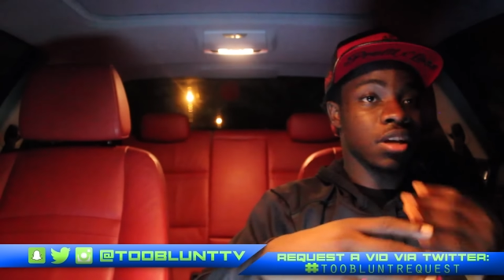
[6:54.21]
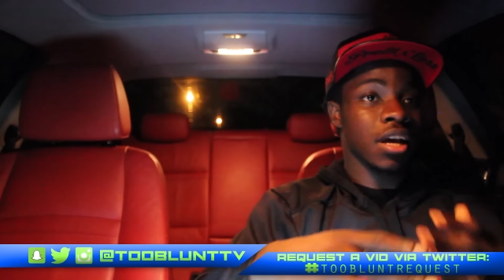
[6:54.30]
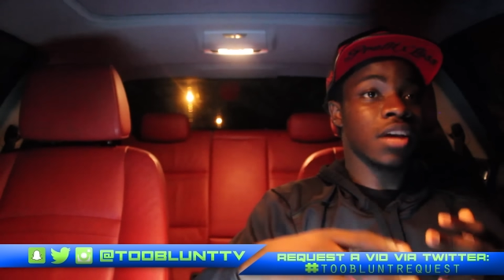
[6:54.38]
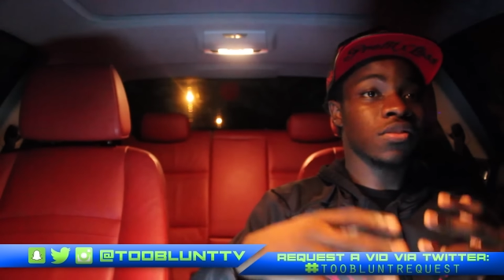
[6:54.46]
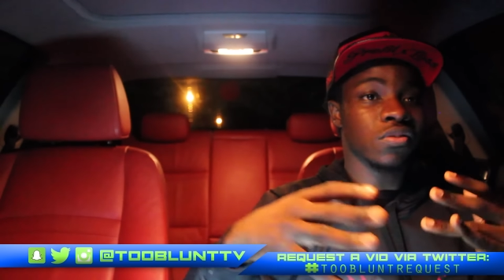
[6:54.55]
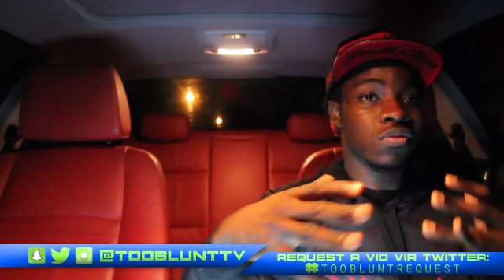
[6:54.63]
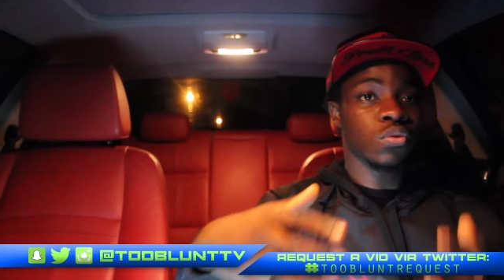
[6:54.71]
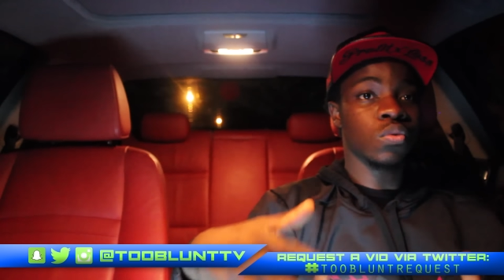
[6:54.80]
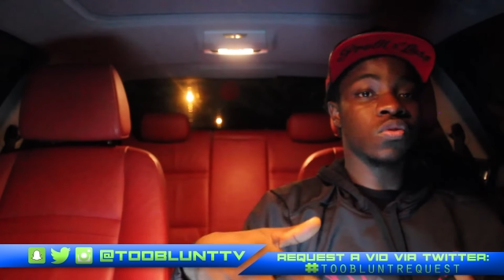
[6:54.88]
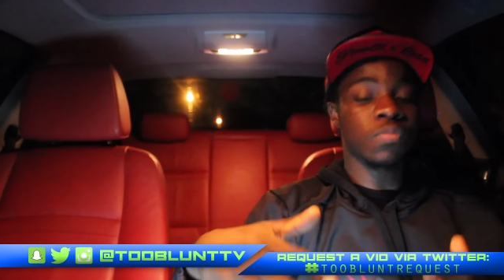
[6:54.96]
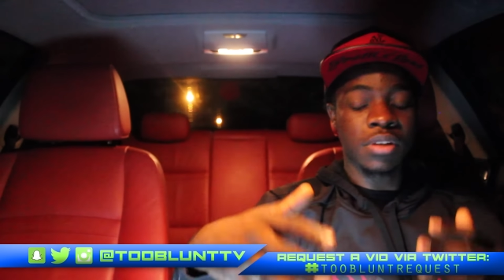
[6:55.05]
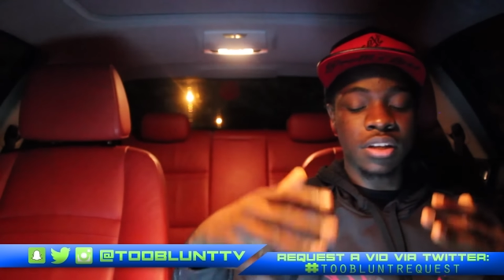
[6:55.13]
guys'
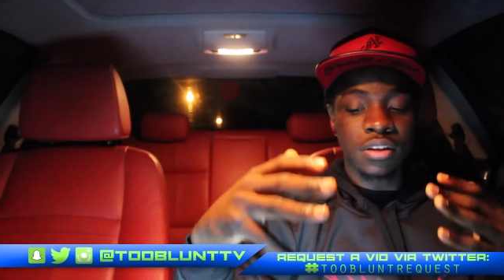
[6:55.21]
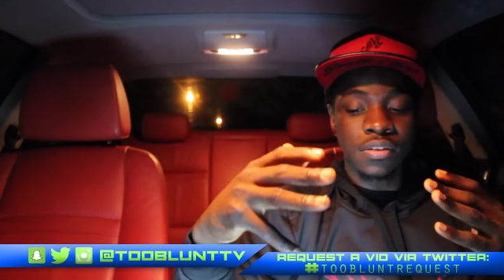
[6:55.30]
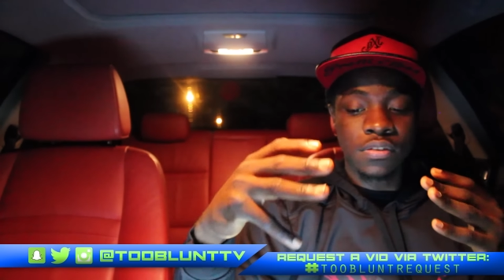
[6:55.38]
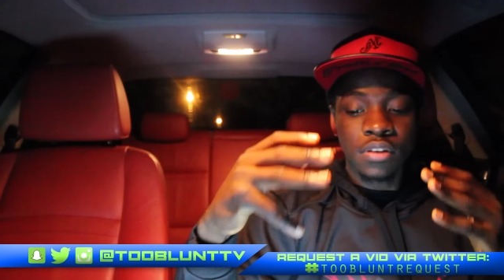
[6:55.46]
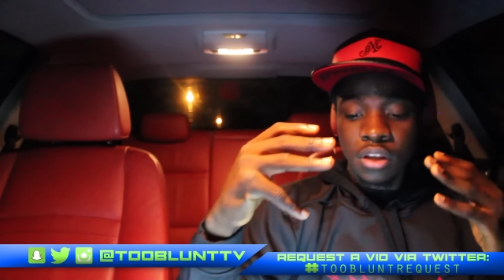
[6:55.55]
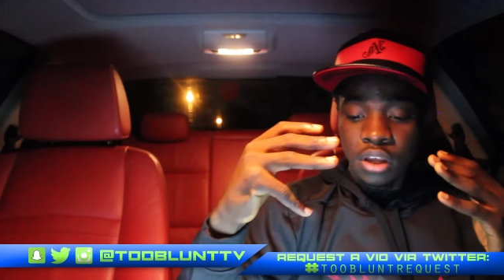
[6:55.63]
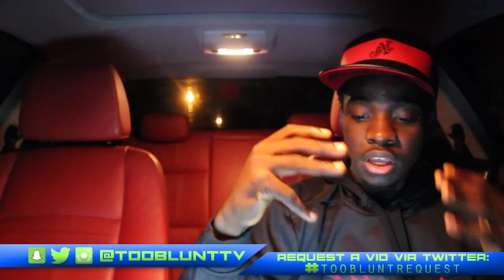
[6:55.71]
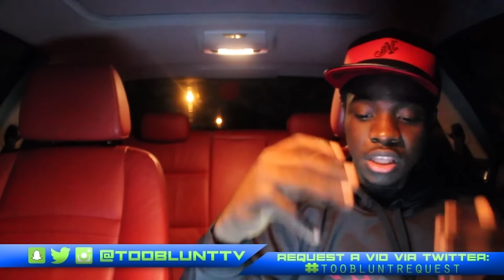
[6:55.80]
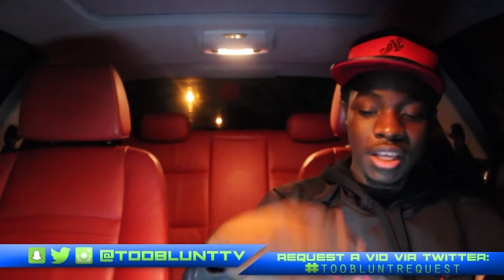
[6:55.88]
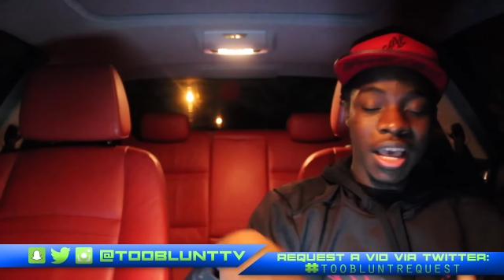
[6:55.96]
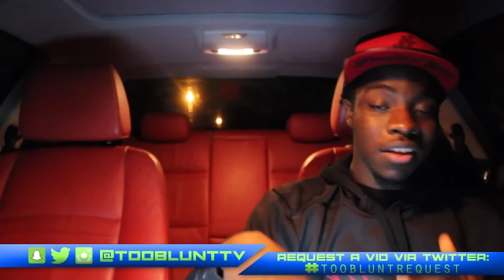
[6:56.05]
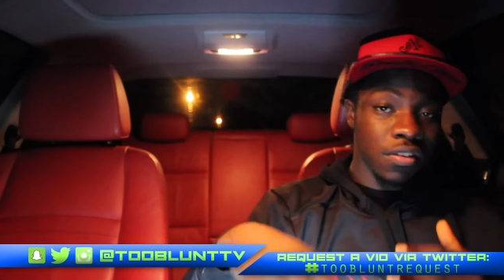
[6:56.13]
tunes because
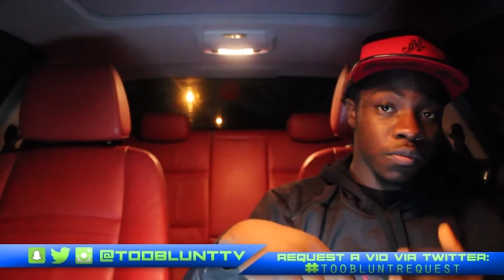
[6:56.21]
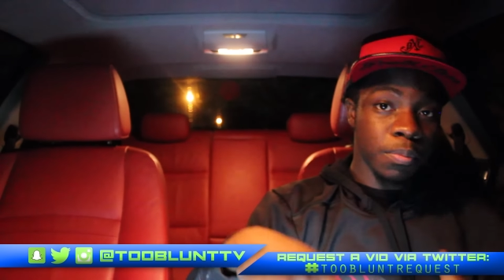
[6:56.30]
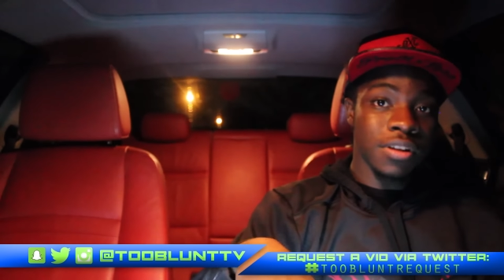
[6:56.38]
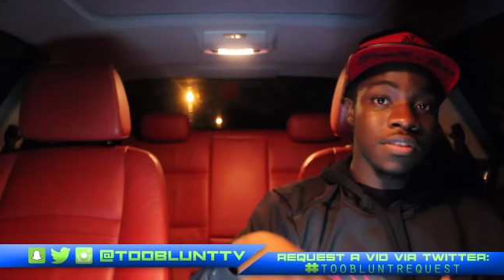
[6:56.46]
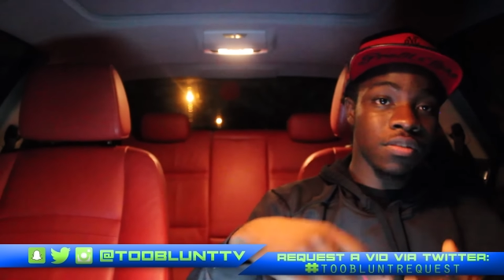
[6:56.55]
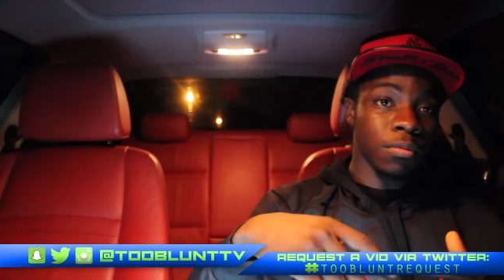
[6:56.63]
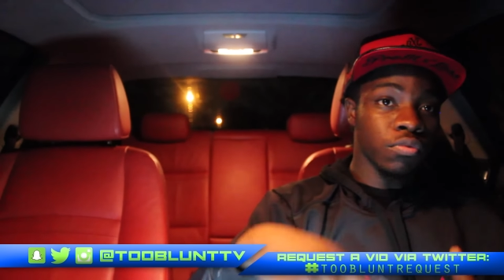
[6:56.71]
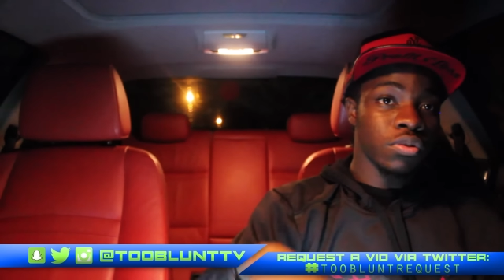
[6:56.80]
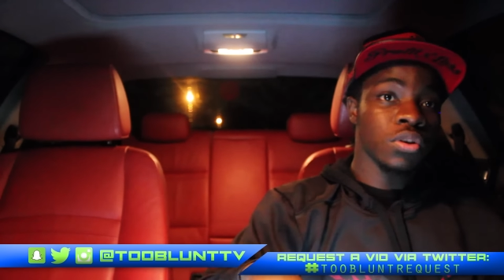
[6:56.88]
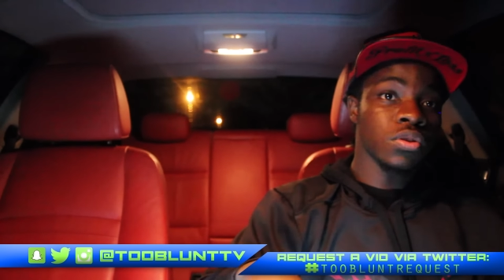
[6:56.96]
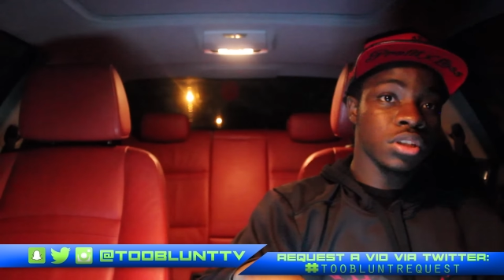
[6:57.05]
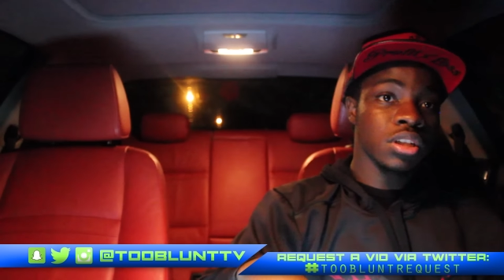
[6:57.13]
you guys are spitting some
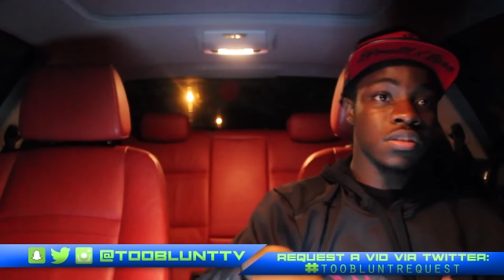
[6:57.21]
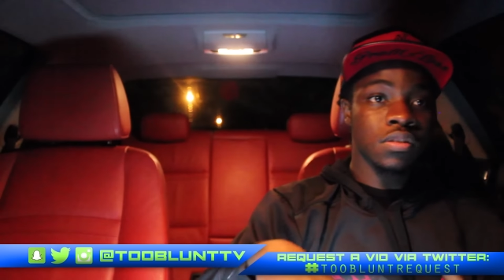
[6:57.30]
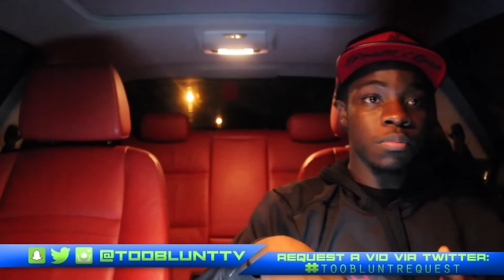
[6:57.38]
real shit,